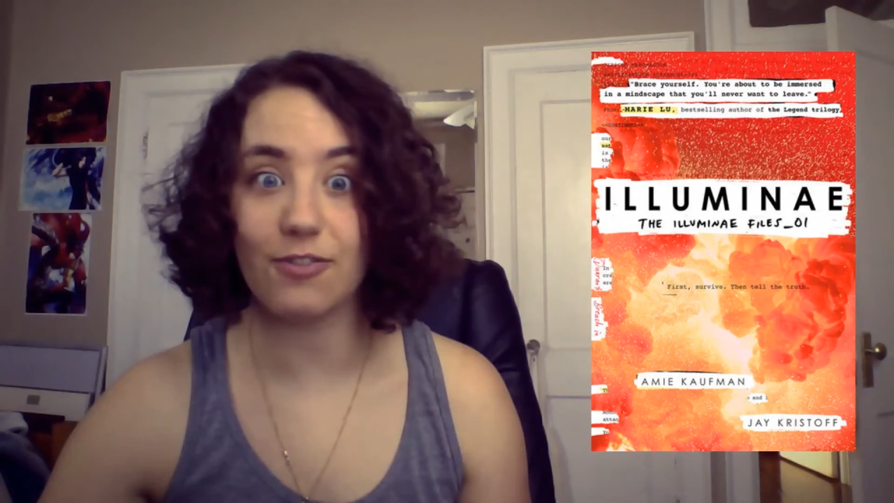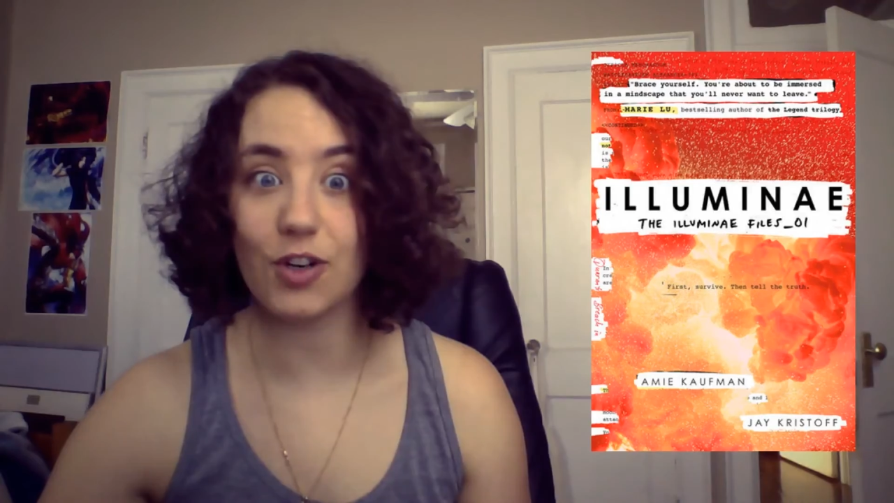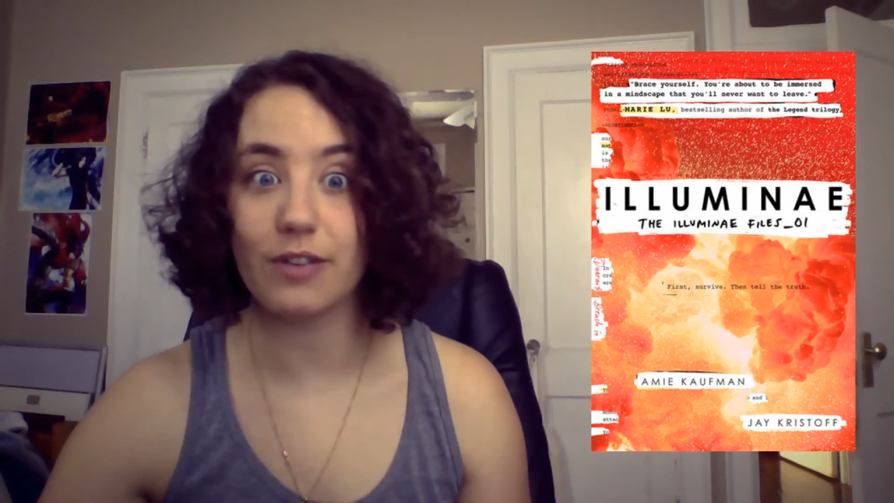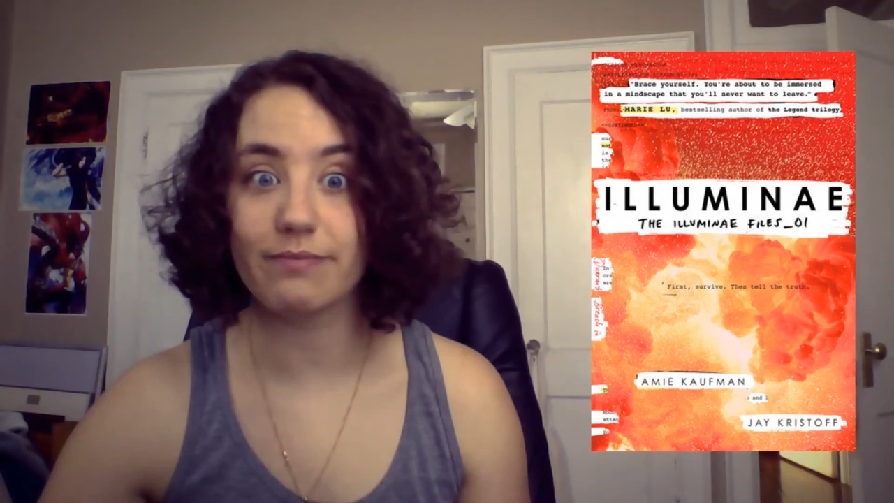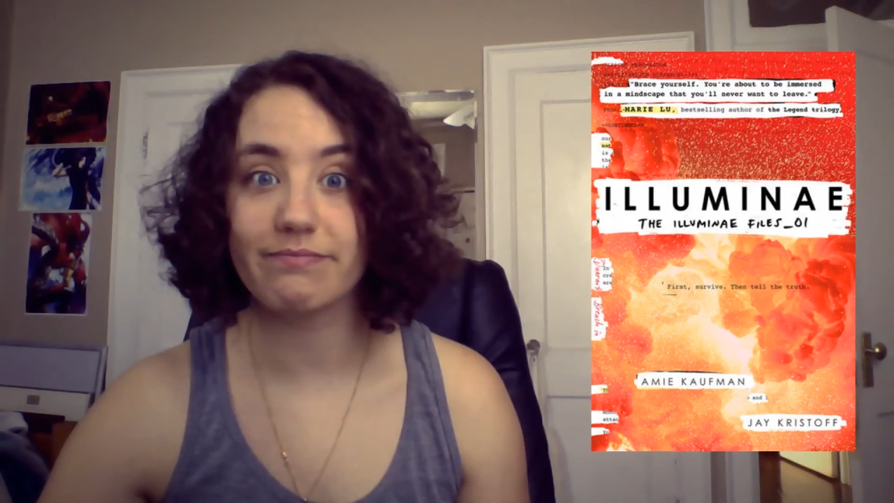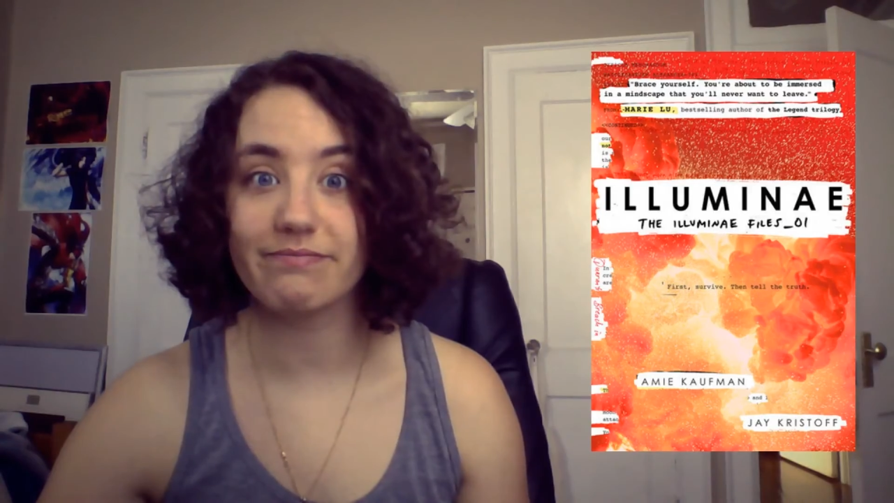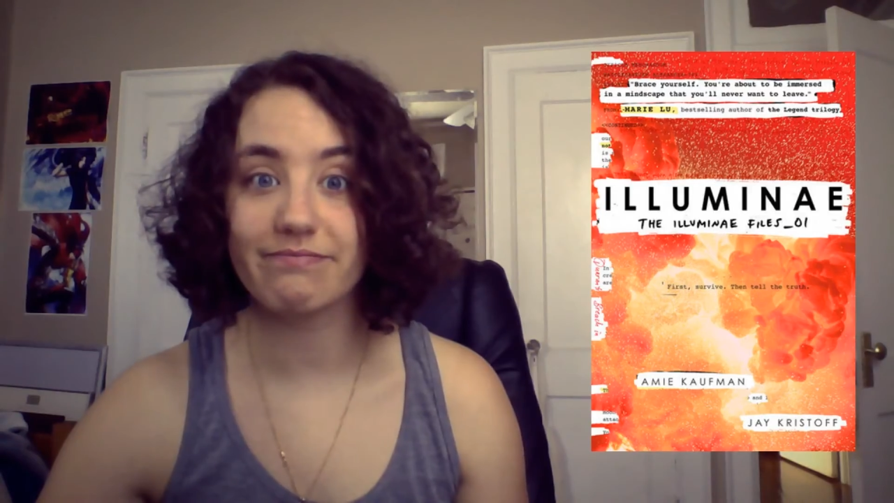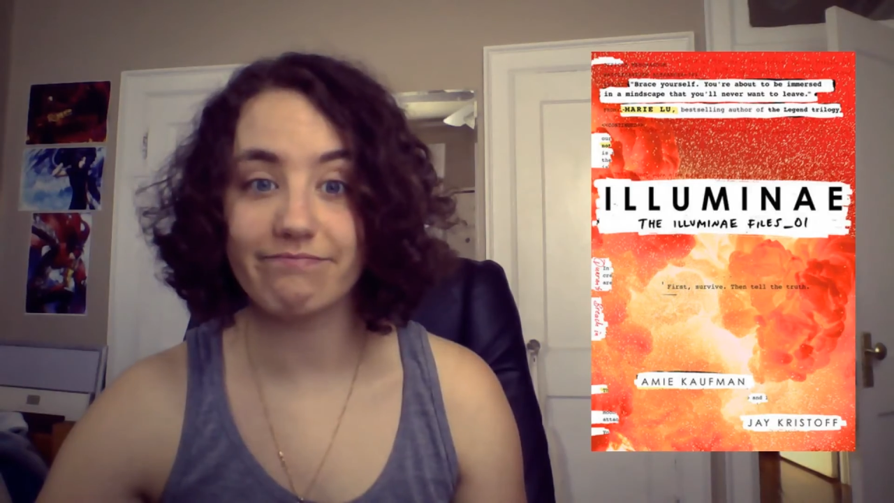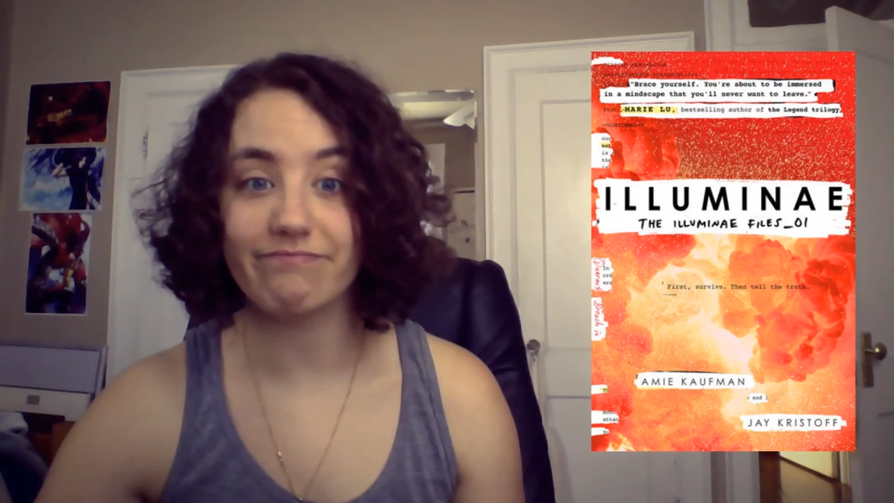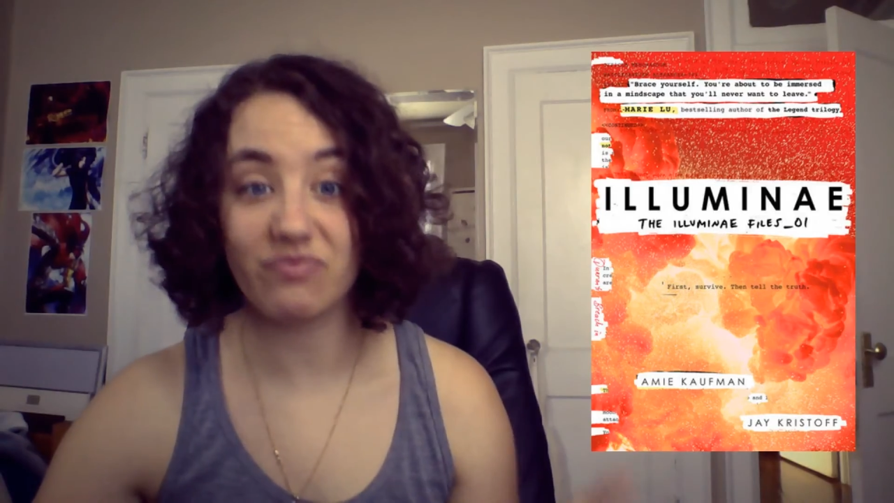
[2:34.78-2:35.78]
Ever.
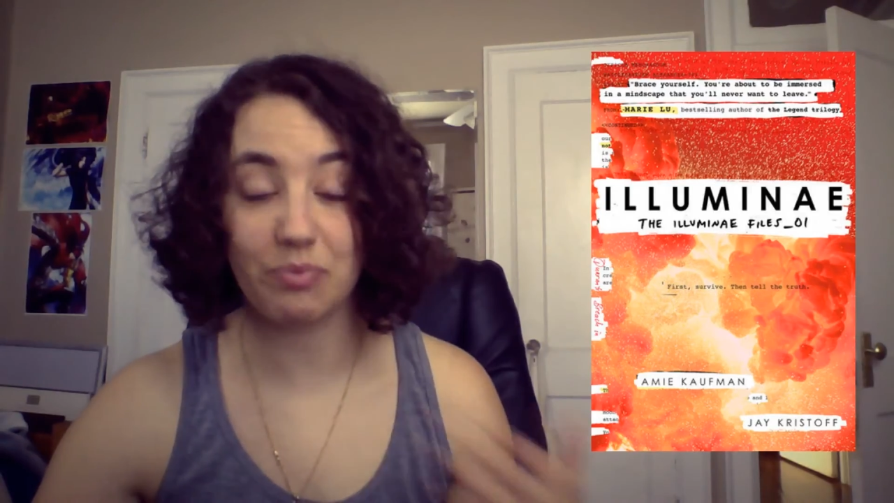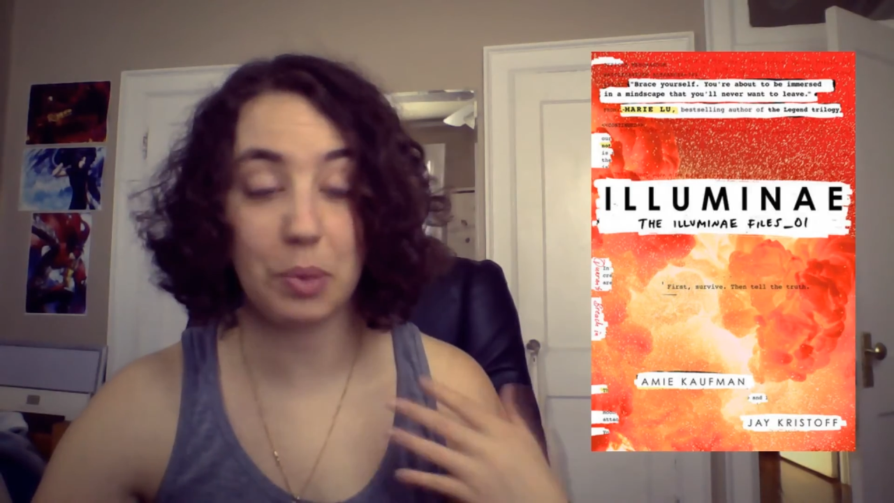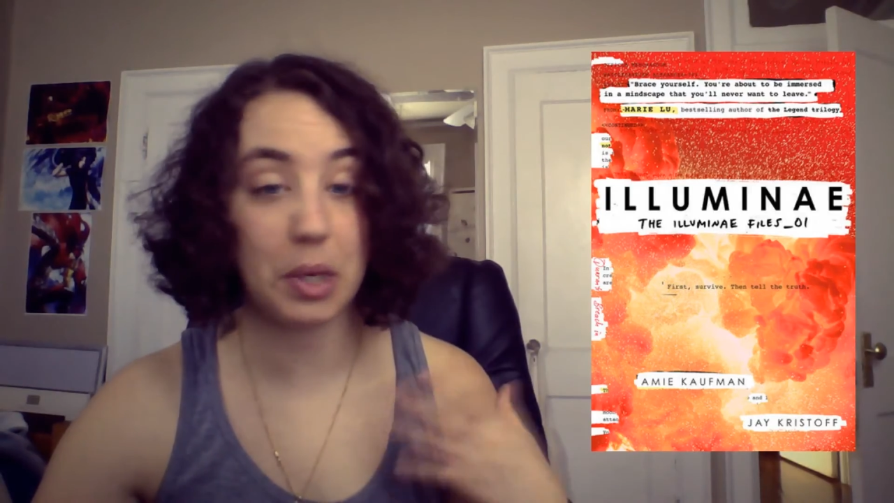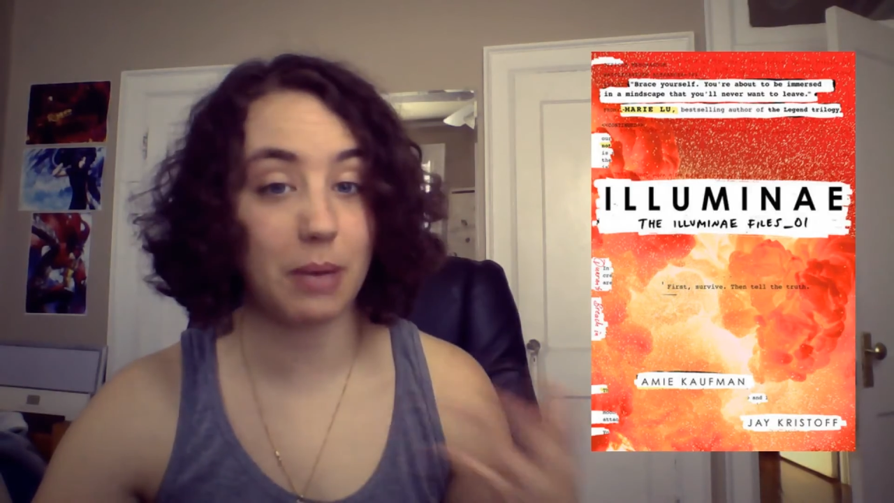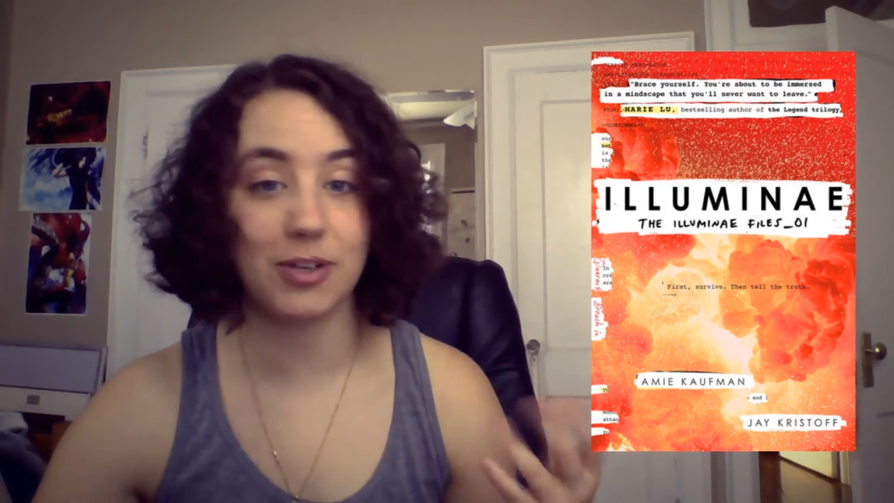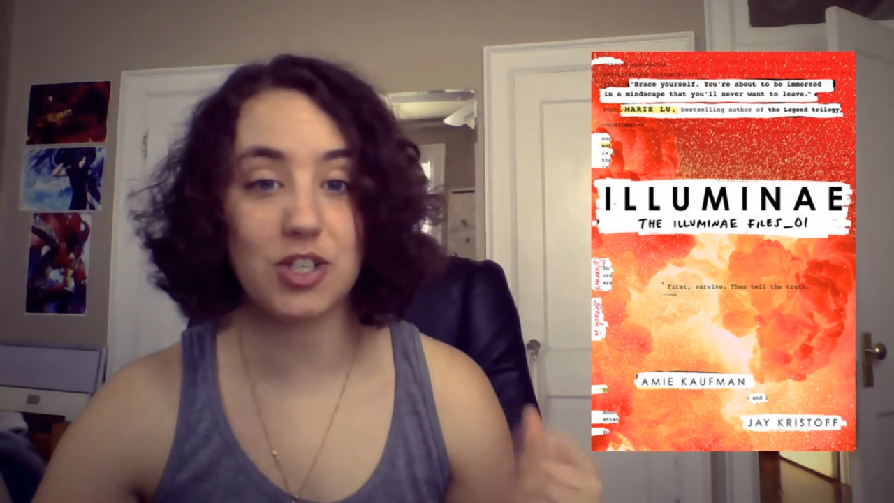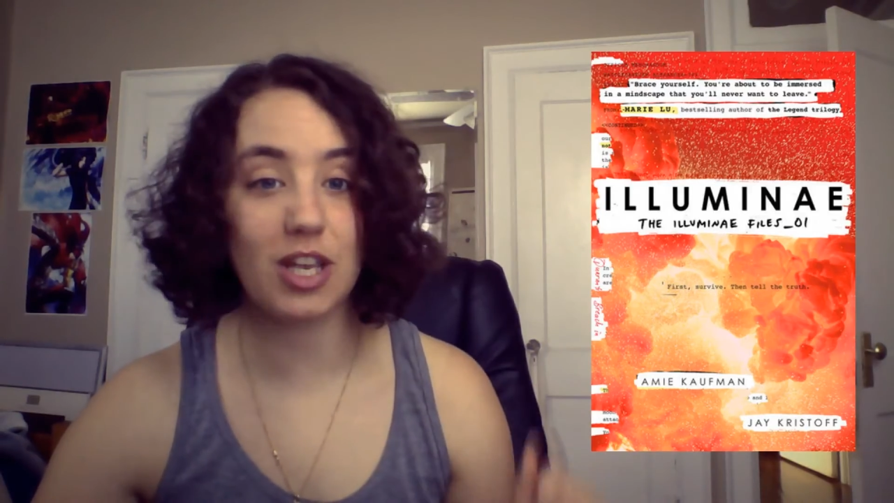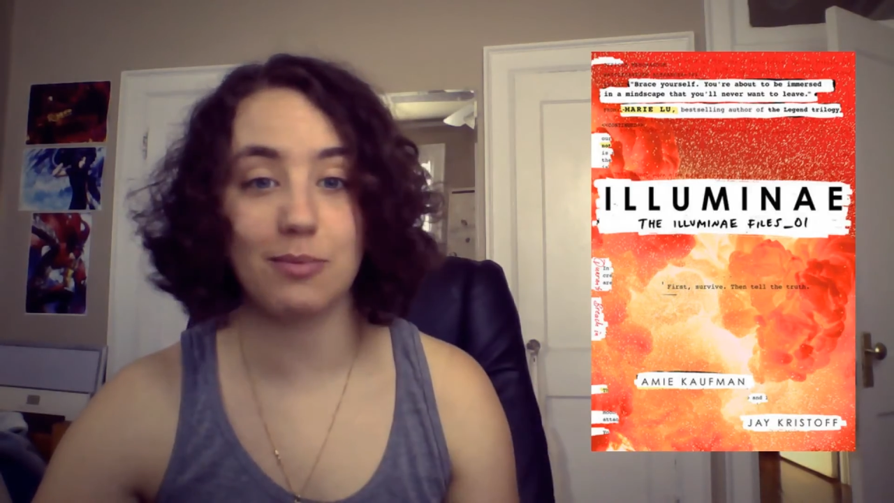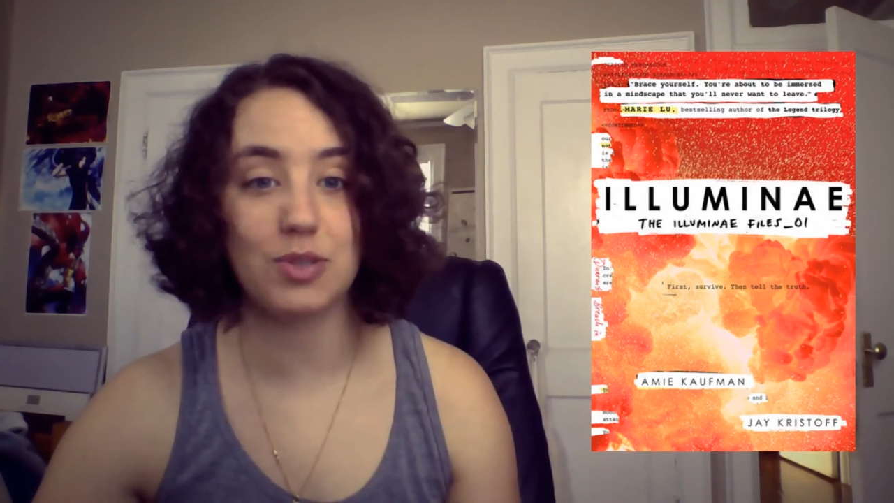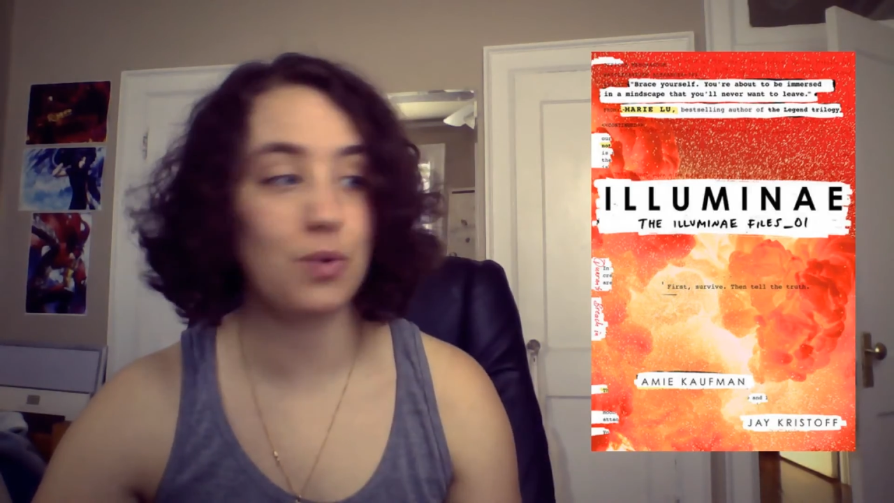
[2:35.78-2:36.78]
Pretty much
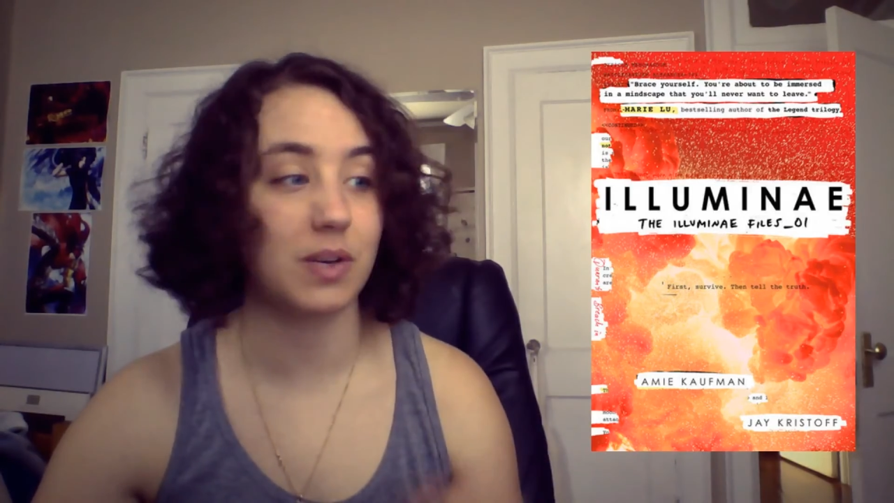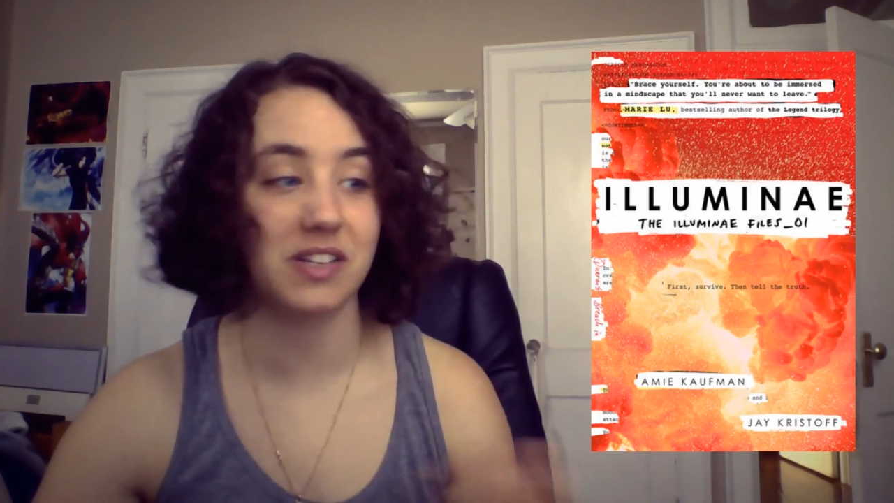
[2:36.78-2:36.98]
keeps you